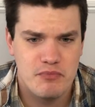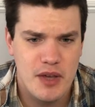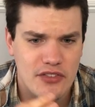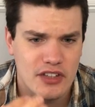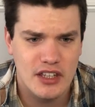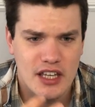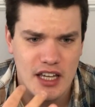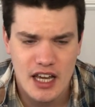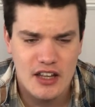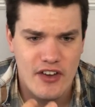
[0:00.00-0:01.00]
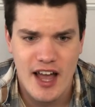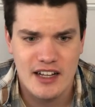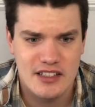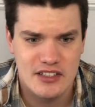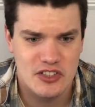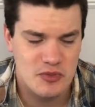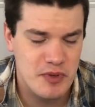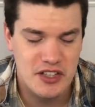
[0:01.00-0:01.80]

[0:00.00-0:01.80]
Basically, it kind of acts as just